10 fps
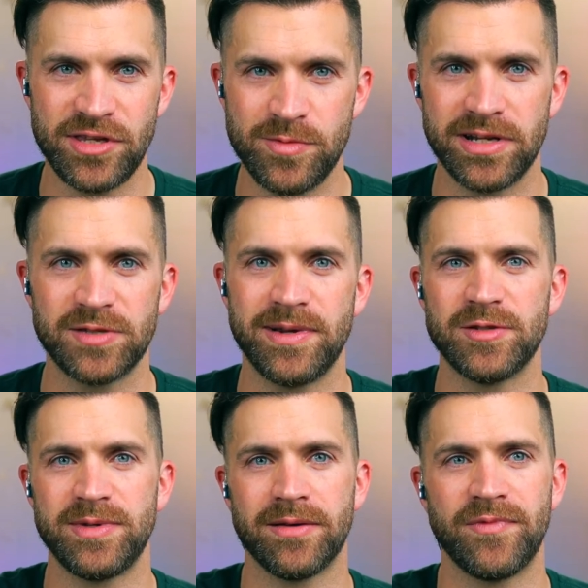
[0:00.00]
human
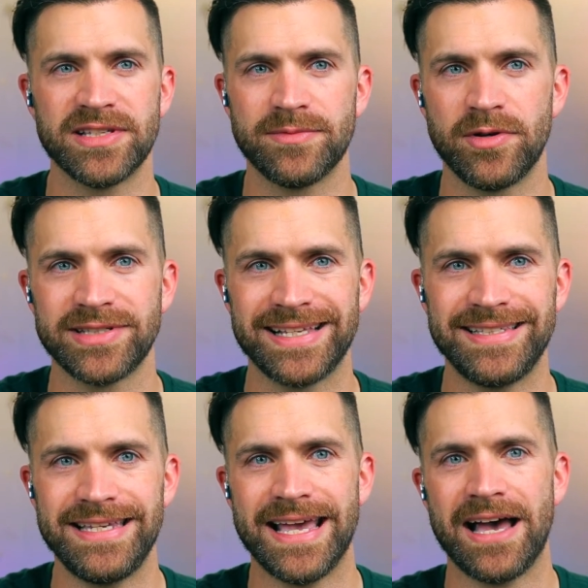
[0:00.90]
experience become visible as I
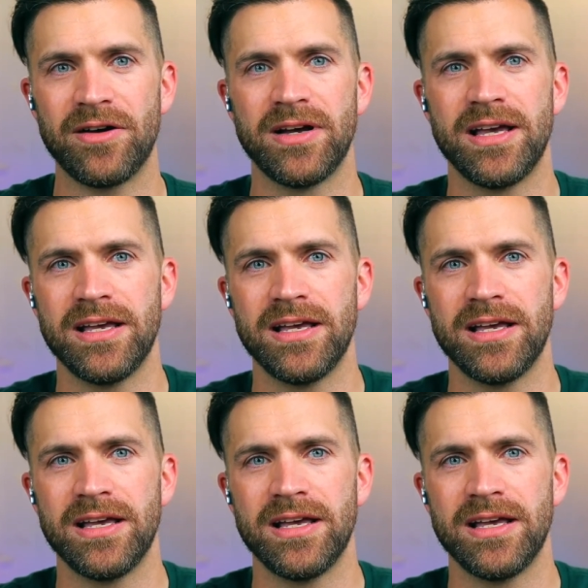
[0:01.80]
see how,